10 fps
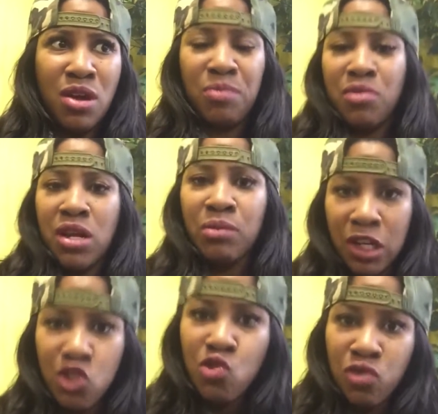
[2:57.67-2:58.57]
and pretty
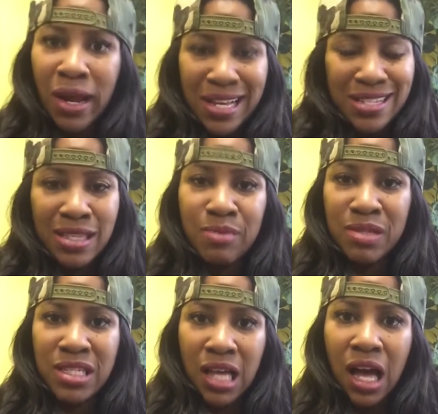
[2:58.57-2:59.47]
much who raised
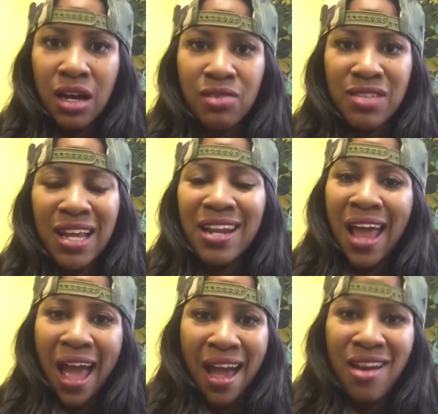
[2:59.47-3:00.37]
themselves. They didn't
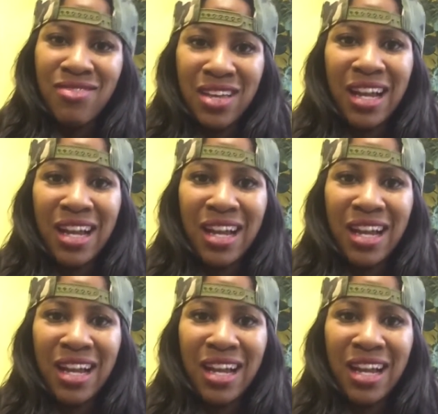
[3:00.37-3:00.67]
have the